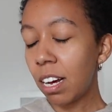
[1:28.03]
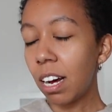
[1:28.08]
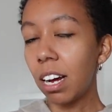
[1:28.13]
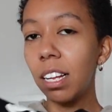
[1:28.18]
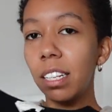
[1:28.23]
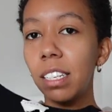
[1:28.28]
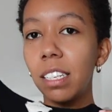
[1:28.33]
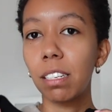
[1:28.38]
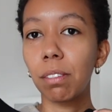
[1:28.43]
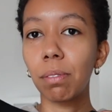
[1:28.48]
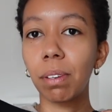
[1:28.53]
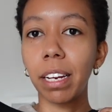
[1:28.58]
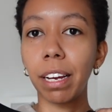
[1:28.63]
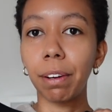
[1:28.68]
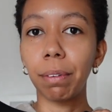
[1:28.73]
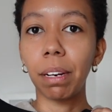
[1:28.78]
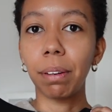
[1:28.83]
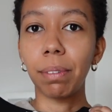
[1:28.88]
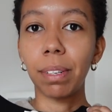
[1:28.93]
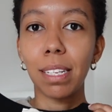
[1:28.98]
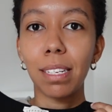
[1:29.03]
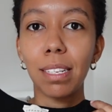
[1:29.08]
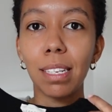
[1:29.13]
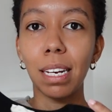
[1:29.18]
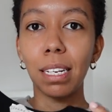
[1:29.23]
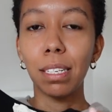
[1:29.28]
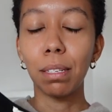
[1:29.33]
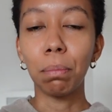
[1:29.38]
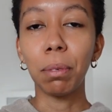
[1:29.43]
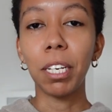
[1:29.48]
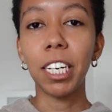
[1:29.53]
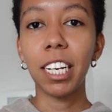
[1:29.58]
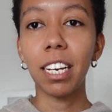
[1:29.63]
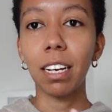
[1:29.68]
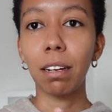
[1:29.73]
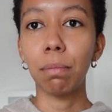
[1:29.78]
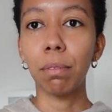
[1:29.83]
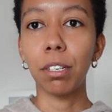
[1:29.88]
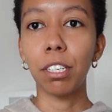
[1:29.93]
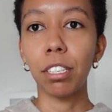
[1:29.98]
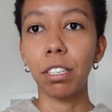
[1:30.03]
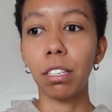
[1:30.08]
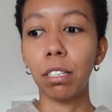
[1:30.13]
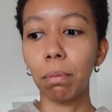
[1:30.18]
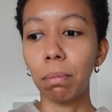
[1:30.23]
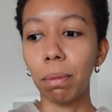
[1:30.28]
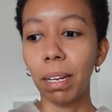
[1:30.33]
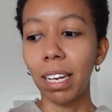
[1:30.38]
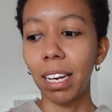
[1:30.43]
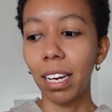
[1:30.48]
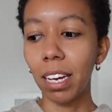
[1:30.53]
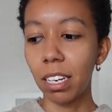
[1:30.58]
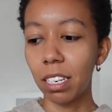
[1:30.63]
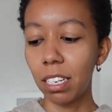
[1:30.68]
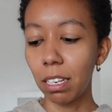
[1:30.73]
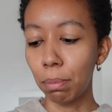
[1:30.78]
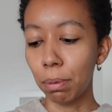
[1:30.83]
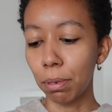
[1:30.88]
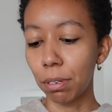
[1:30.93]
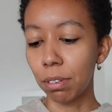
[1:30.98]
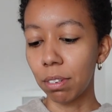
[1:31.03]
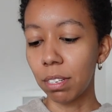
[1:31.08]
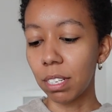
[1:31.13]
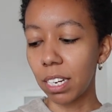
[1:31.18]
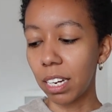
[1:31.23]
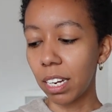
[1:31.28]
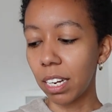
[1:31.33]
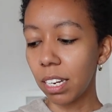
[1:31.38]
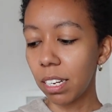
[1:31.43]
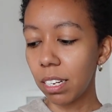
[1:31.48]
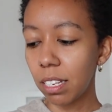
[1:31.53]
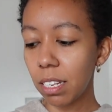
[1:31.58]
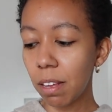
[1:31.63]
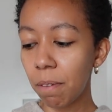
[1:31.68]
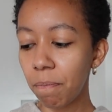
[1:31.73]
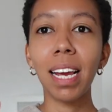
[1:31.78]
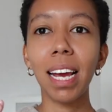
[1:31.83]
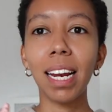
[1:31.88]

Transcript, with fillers: On this one I went with a size medium, which is my typical size.